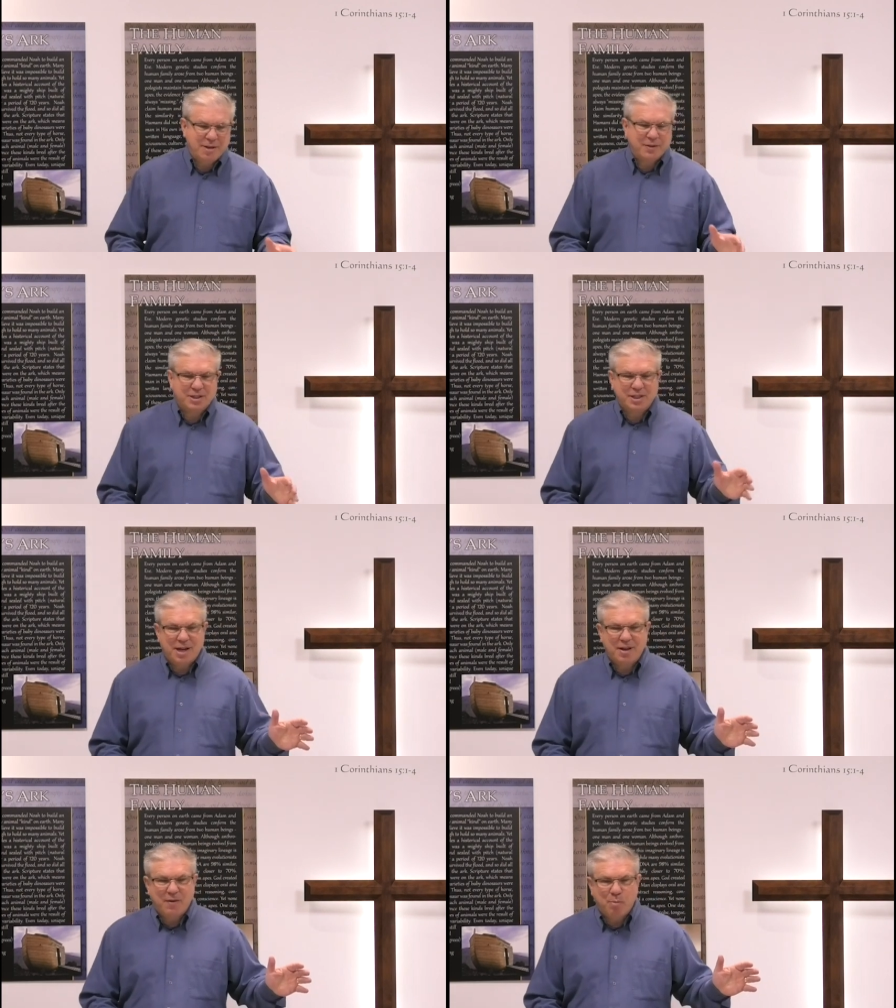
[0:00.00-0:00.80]
end of a
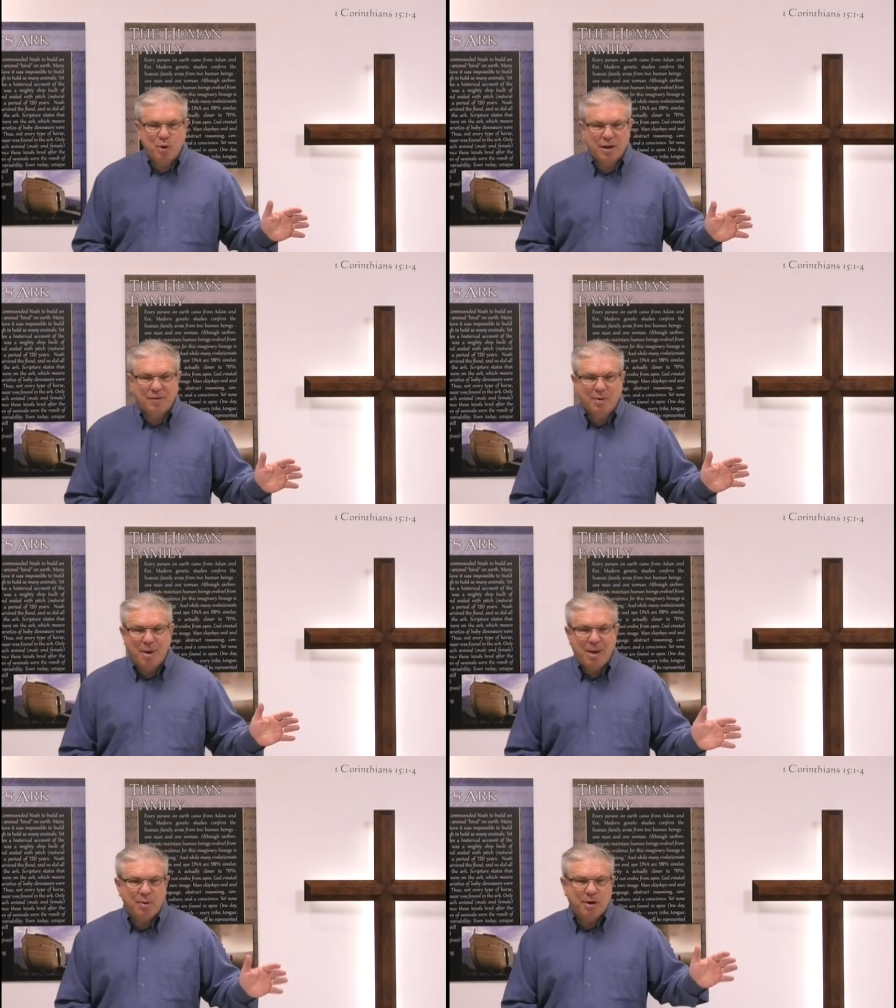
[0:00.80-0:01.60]
study of a book of the
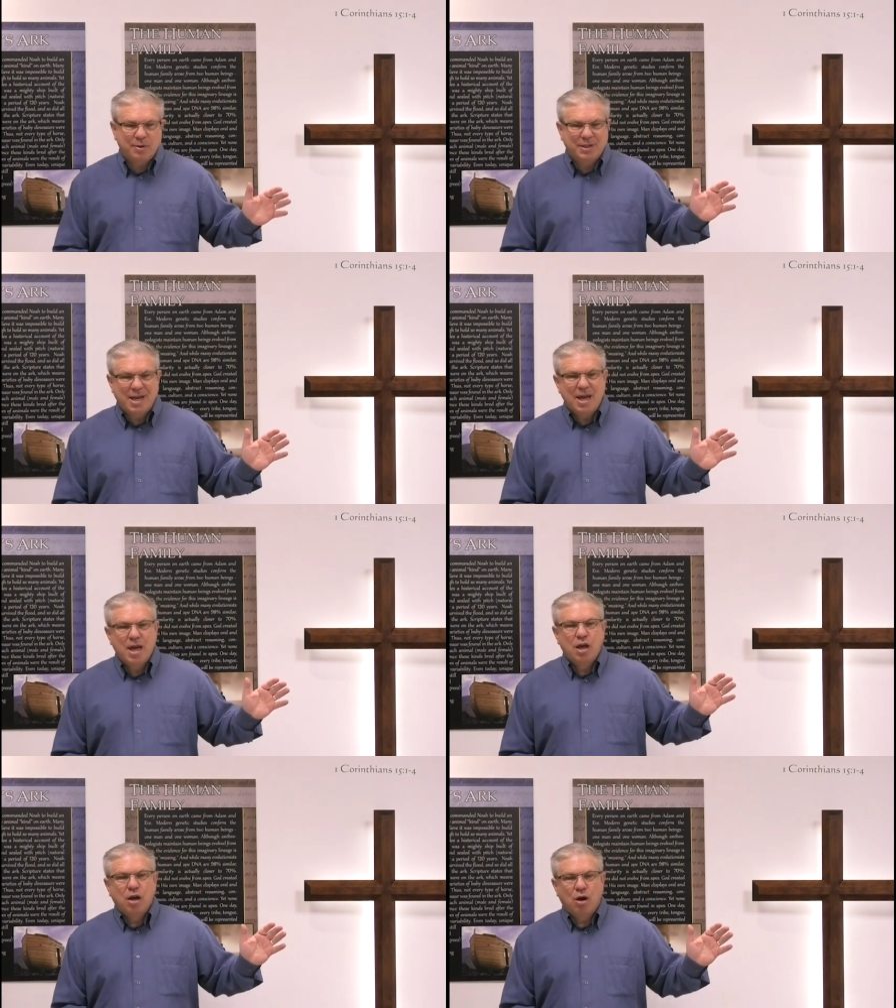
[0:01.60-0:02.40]
Bible, I always say
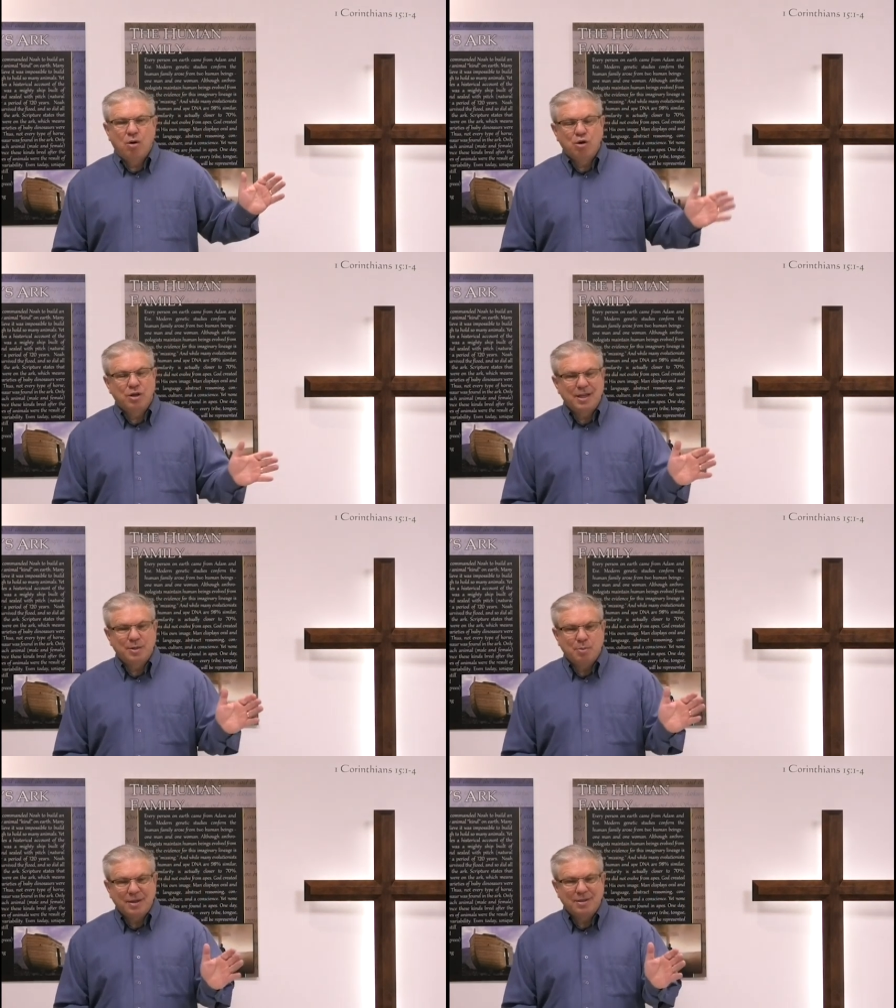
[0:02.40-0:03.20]
all good
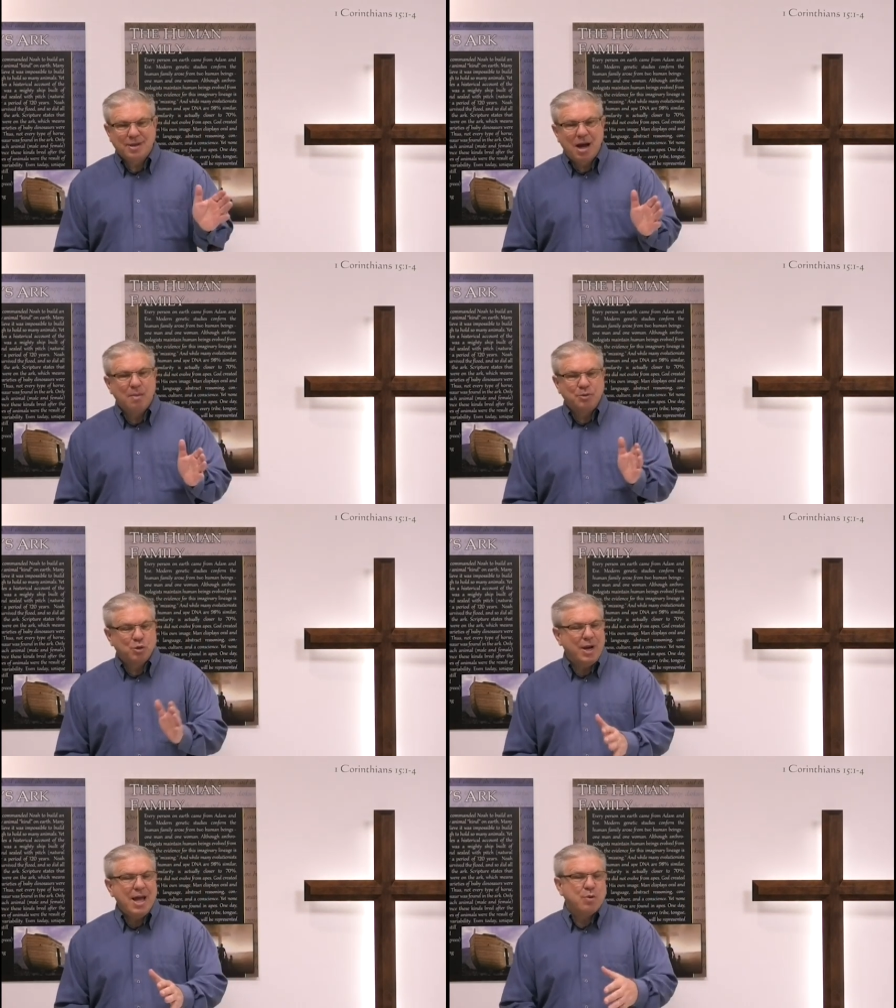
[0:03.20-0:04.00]
things must come
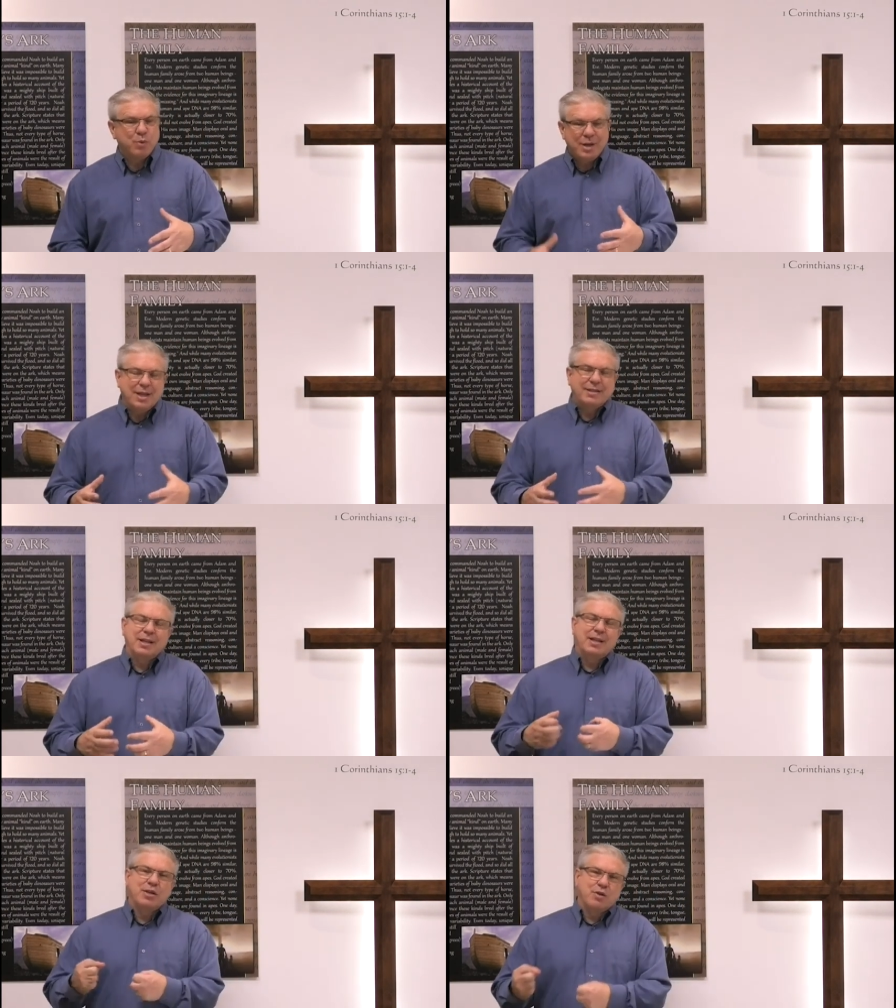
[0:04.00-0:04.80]
to an end,
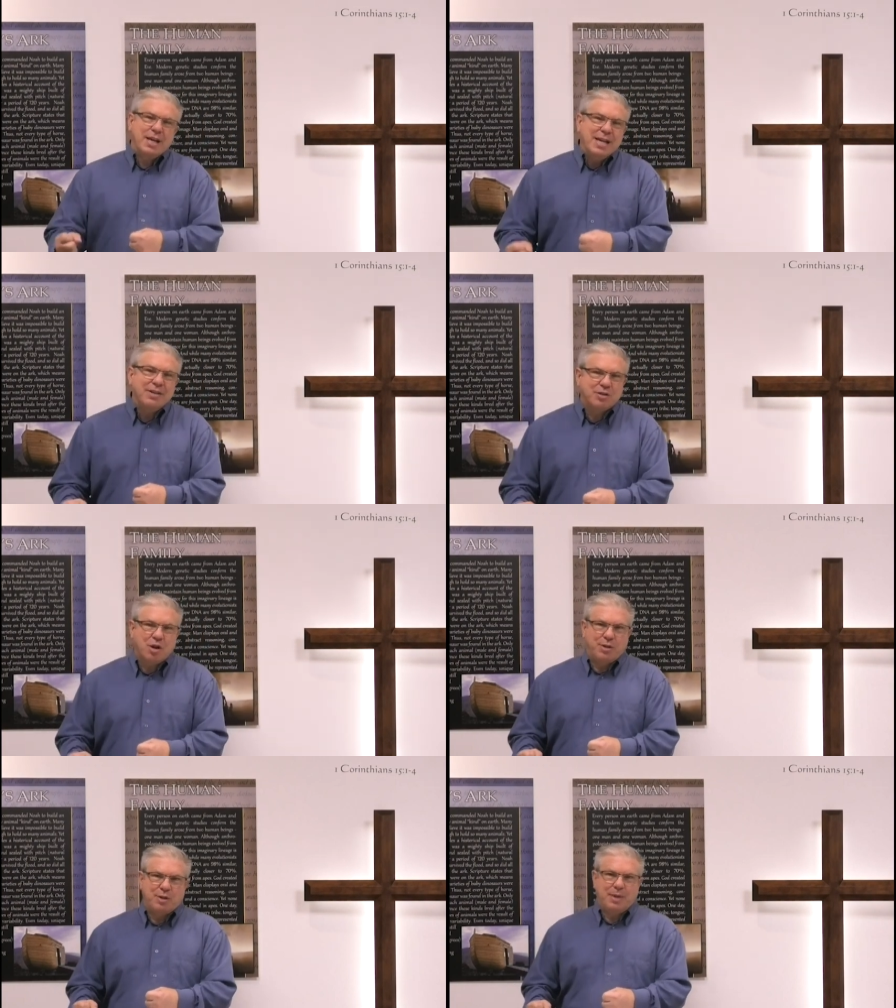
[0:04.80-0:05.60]
realizing there is
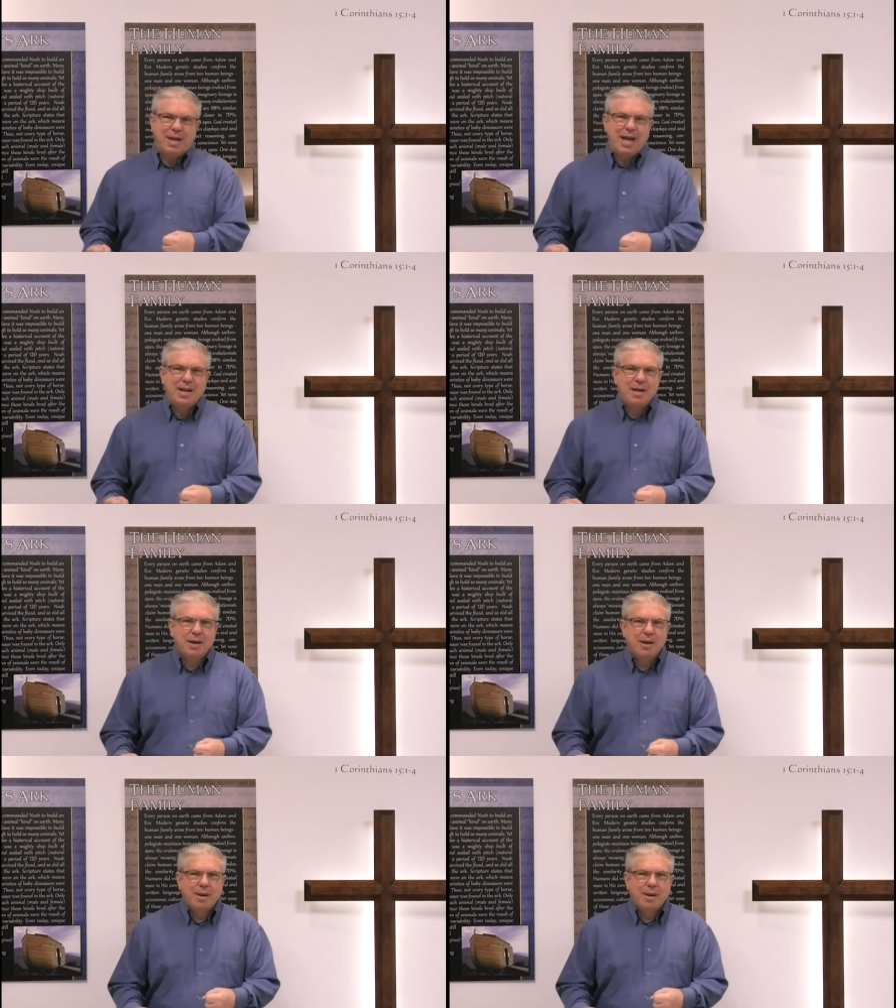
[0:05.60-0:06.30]
going to be an end.